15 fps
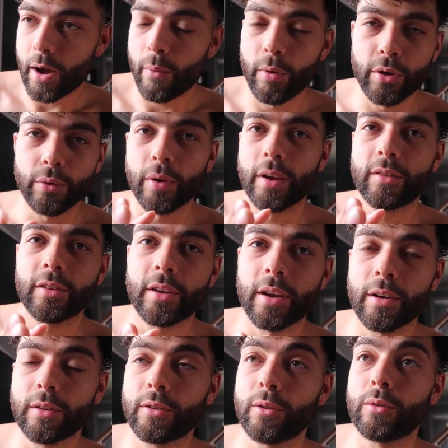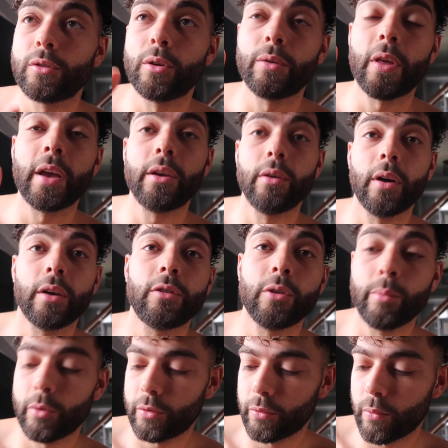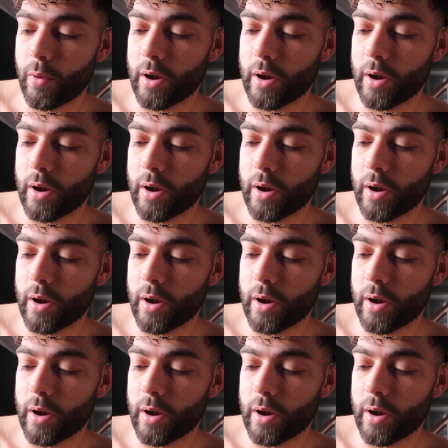I want you guys to care too. So thank you guys so much for